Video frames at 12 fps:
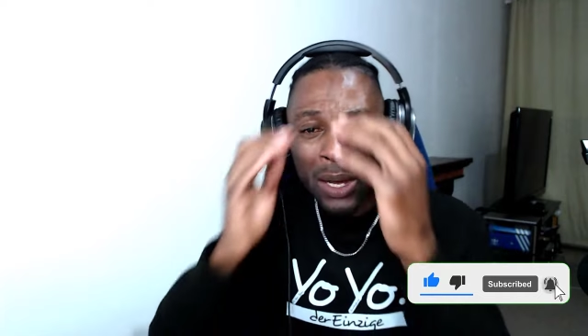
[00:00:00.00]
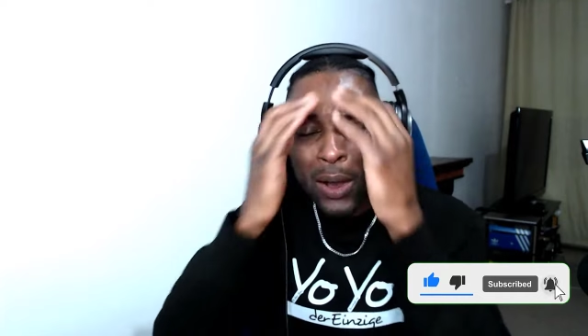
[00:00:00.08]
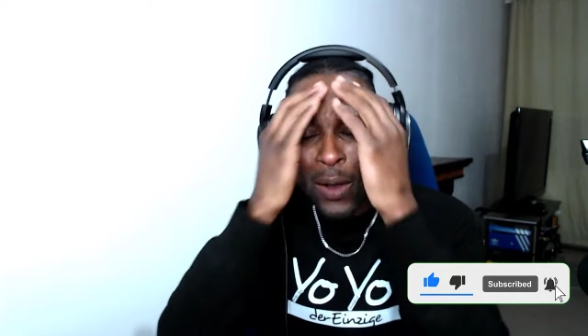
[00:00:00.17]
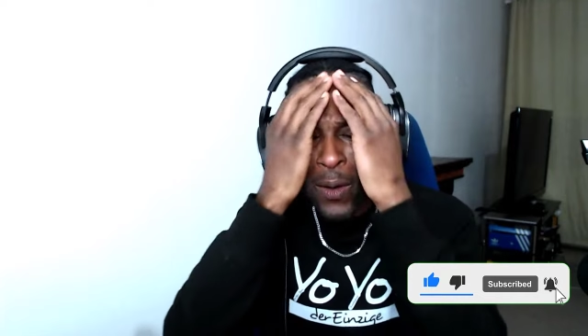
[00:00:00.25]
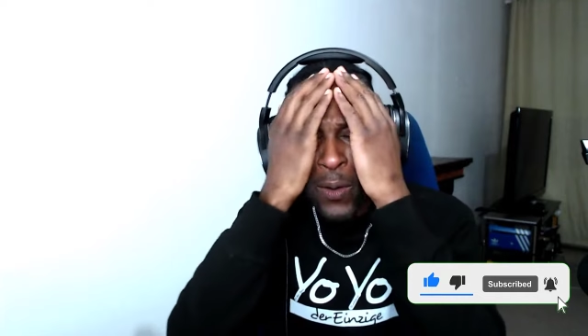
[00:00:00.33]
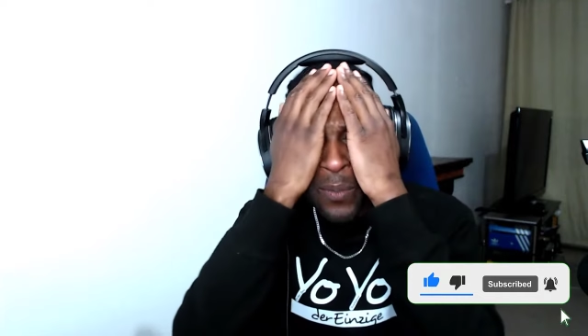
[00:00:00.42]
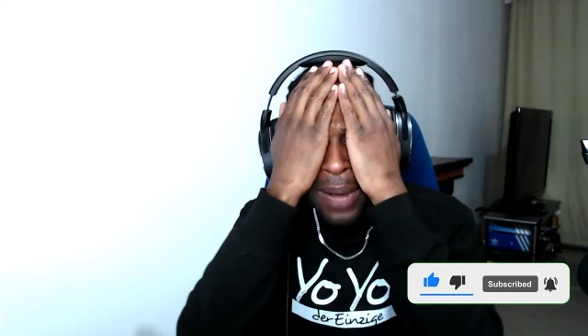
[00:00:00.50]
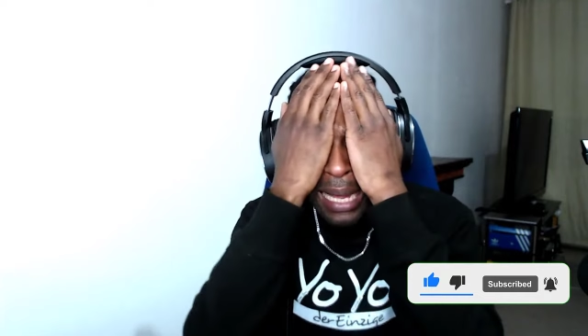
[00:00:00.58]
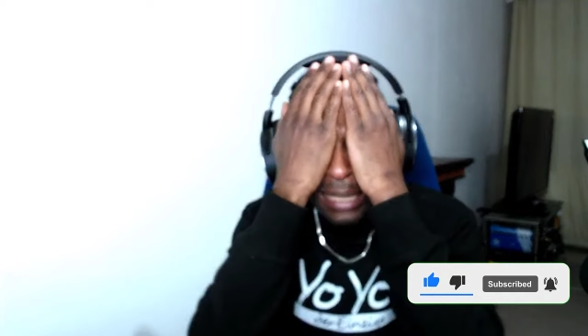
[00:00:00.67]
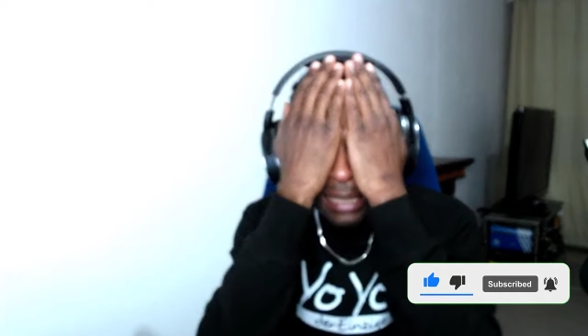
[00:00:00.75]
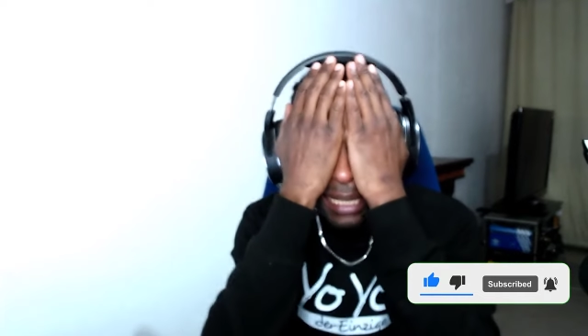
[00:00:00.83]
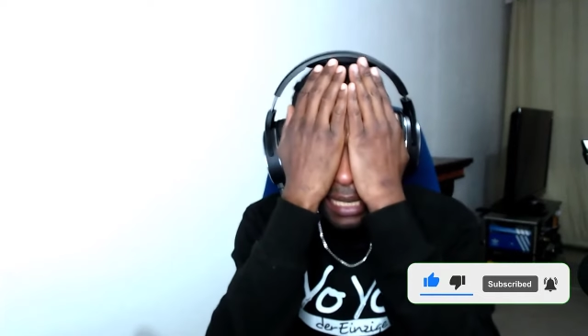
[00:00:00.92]
Oh my
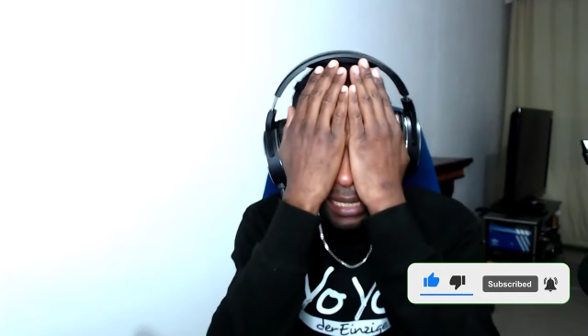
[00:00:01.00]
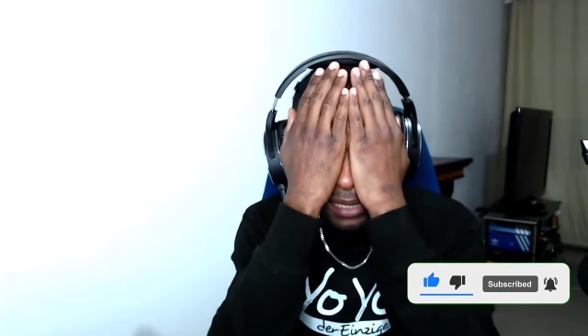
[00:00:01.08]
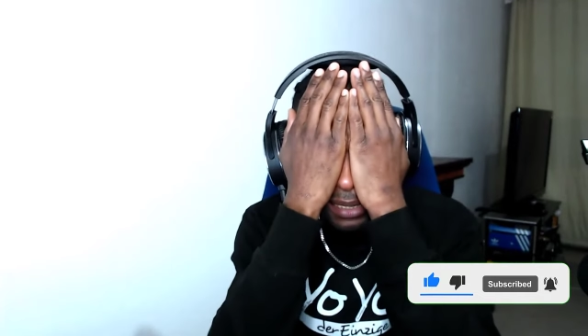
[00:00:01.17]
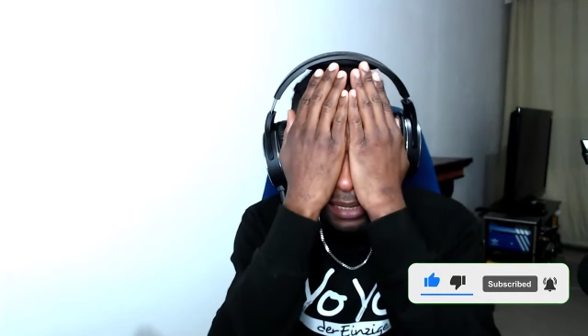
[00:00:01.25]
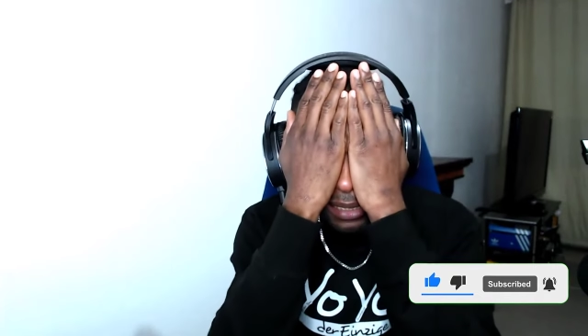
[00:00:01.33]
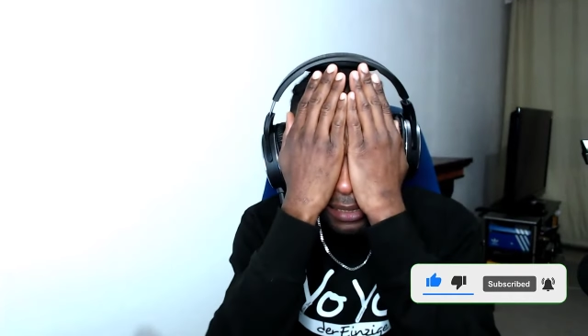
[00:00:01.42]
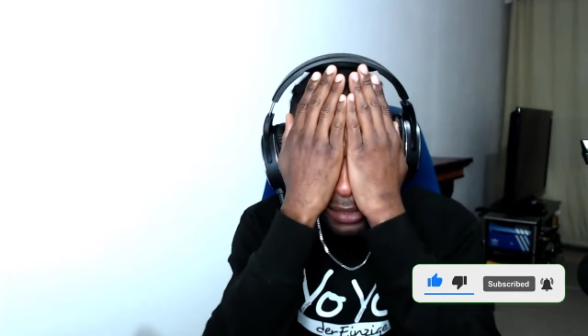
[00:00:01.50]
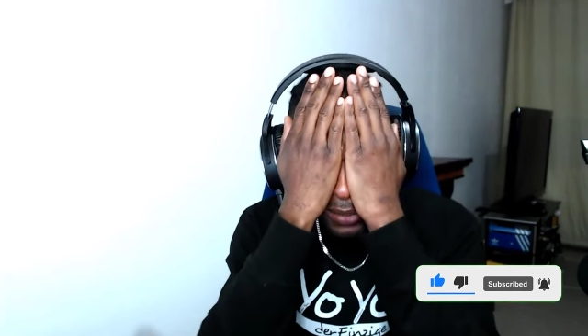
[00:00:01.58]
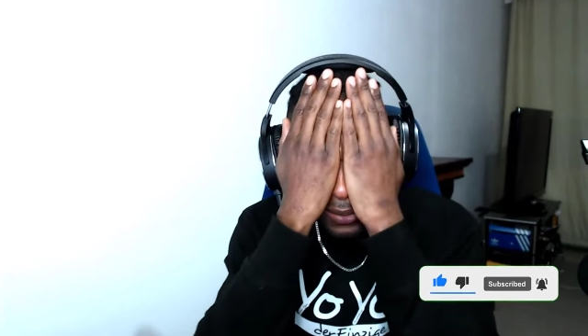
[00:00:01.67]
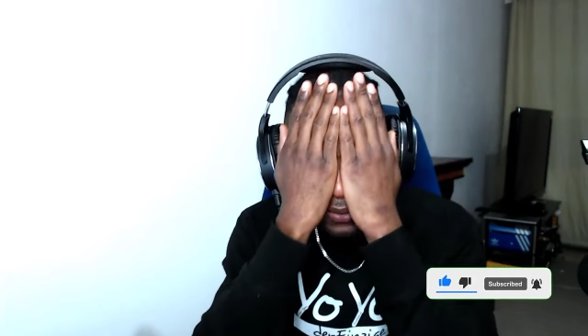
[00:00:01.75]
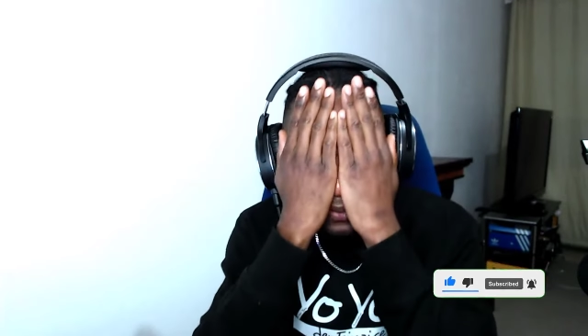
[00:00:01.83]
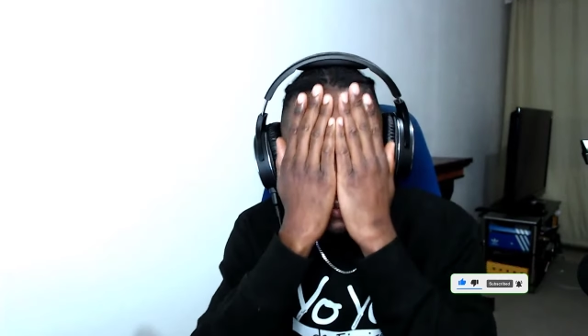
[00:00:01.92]
days.
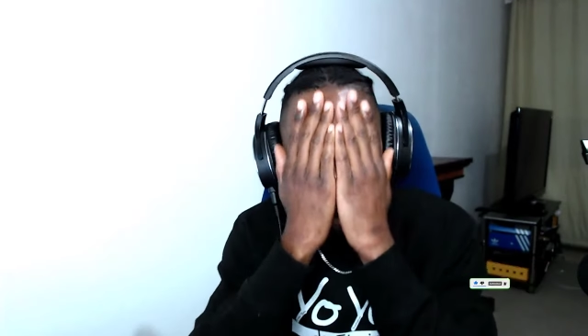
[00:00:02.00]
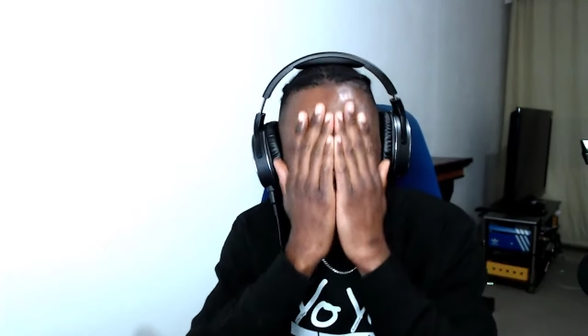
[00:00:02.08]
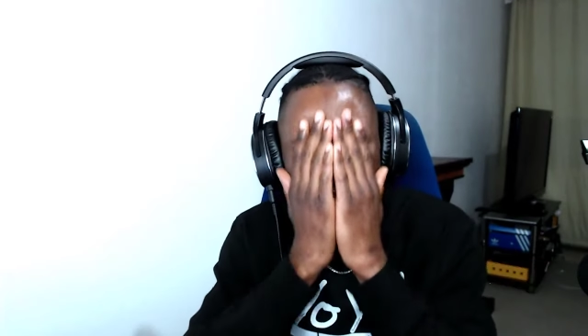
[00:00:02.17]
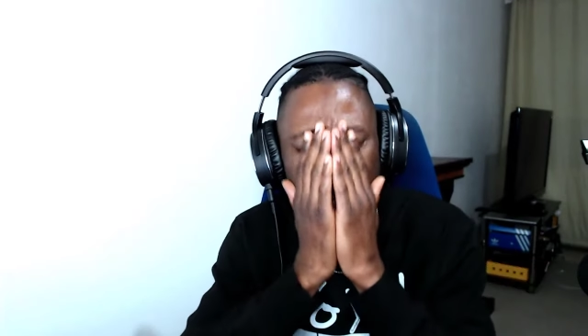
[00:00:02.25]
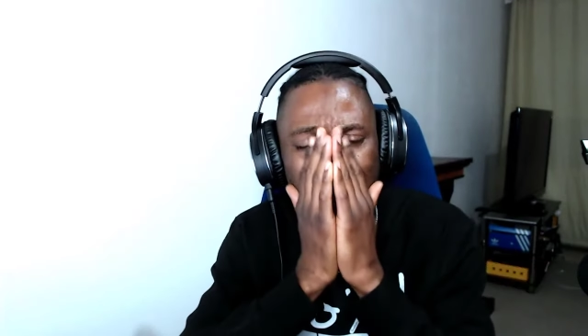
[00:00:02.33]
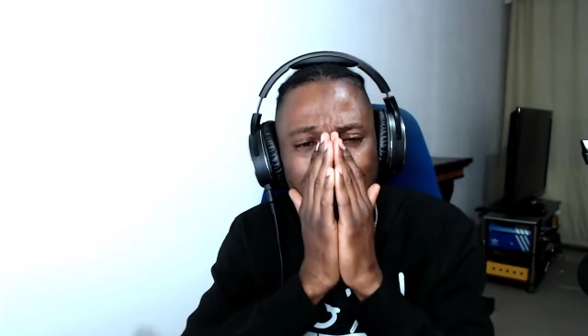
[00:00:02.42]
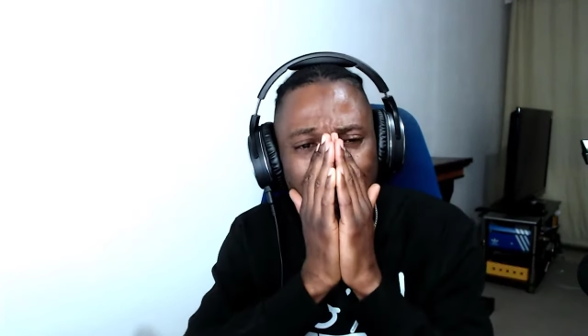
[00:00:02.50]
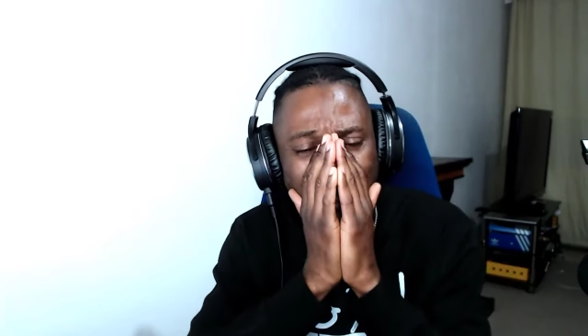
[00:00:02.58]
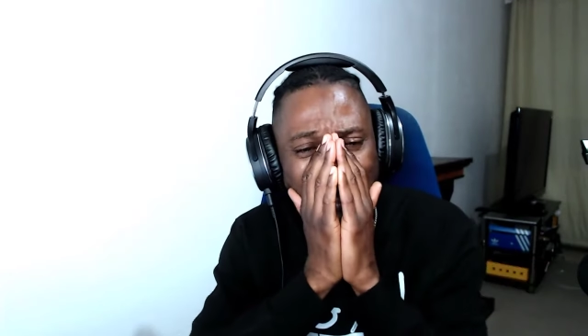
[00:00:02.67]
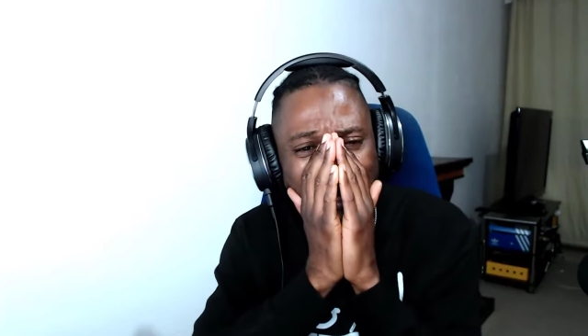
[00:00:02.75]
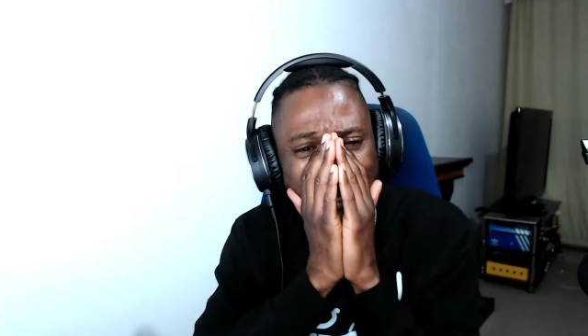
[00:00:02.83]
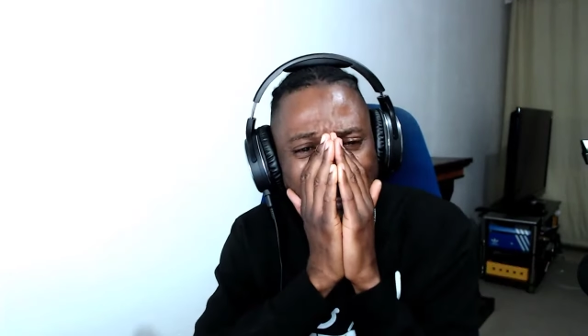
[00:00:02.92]
Oh my
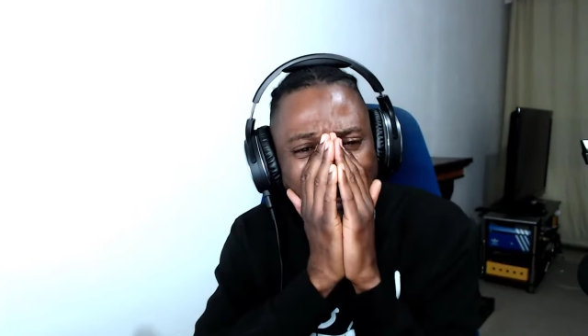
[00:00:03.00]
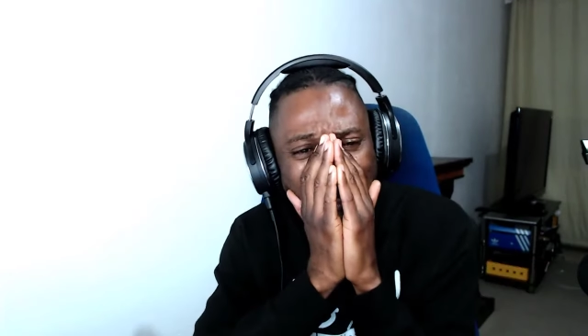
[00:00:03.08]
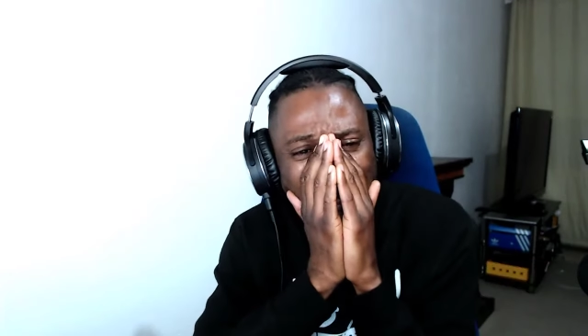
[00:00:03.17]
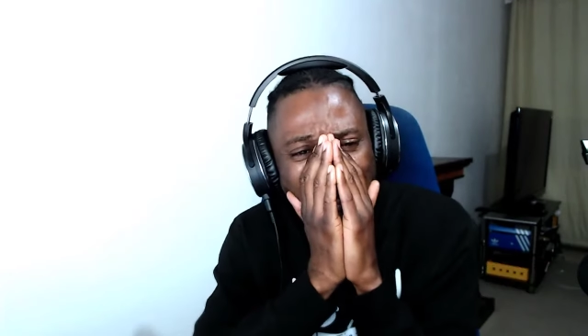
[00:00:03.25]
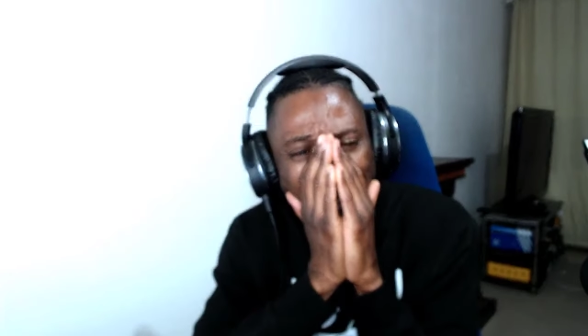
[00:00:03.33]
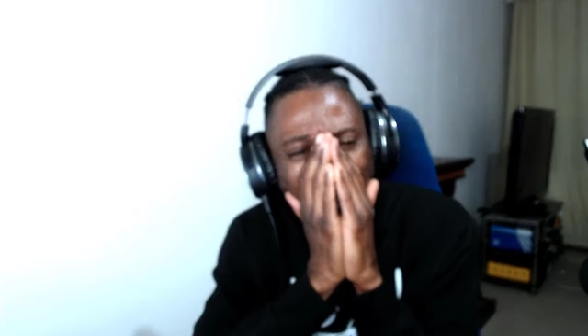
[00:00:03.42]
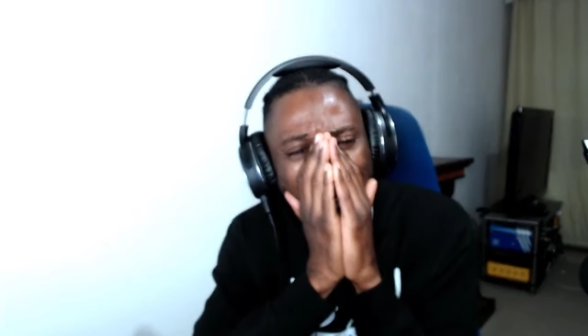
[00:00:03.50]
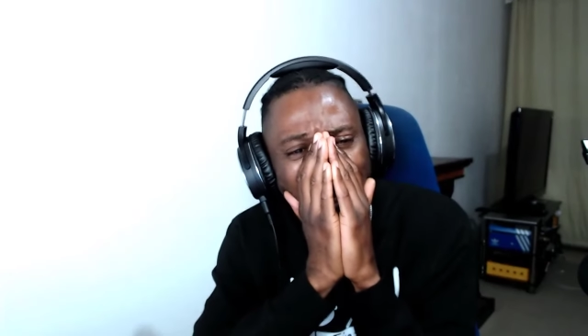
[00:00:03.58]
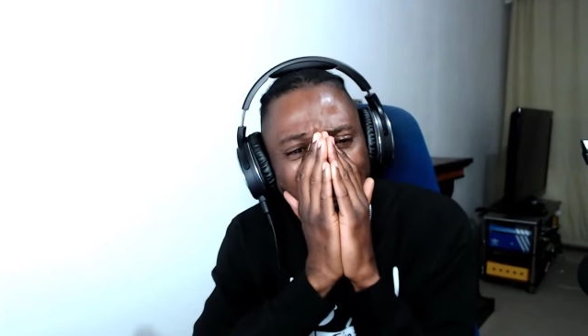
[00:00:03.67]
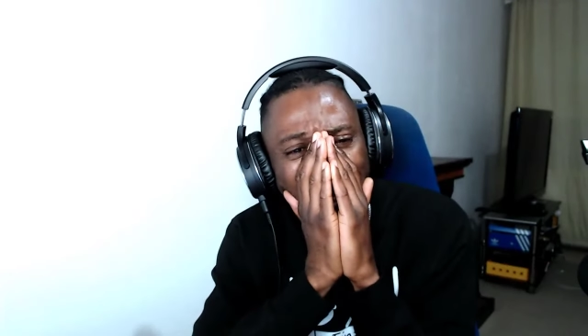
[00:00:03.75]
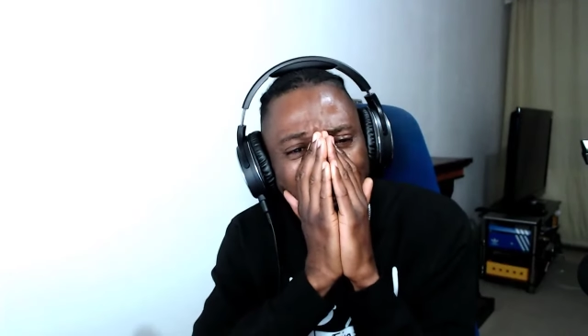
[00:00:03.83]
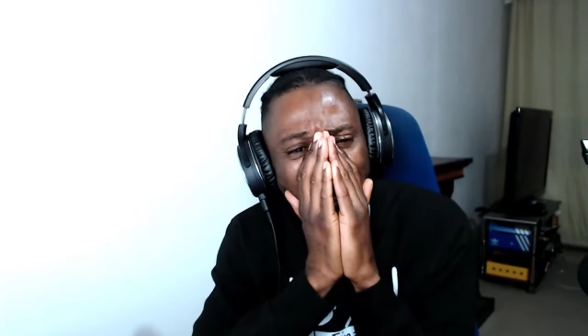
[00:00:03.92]
days.
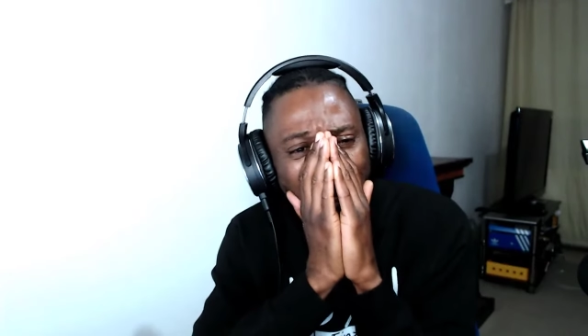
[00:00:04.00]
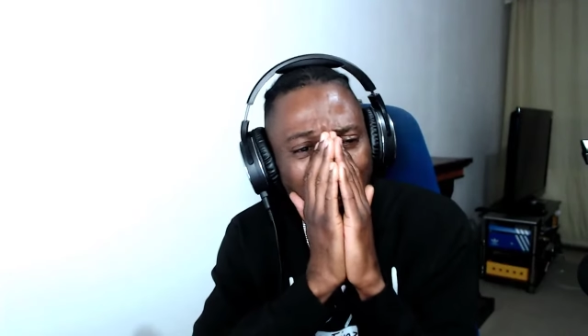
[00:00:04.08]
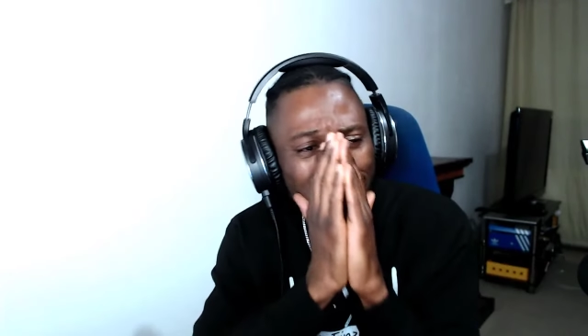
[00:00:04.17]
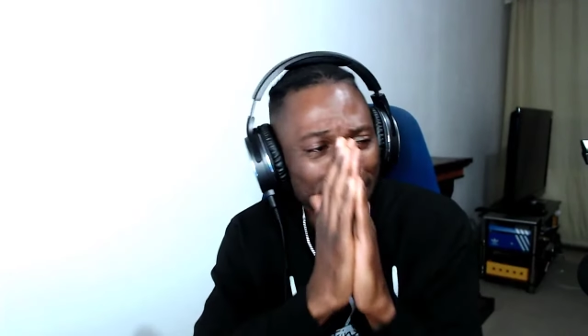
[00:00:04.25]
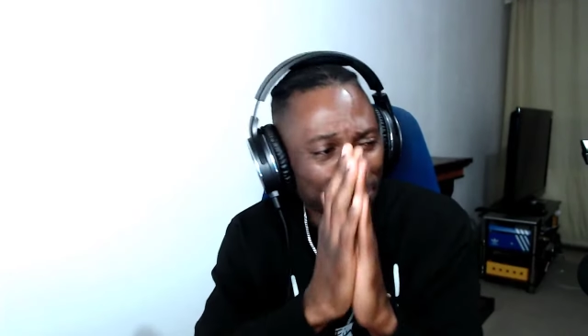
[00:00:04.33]
Oh.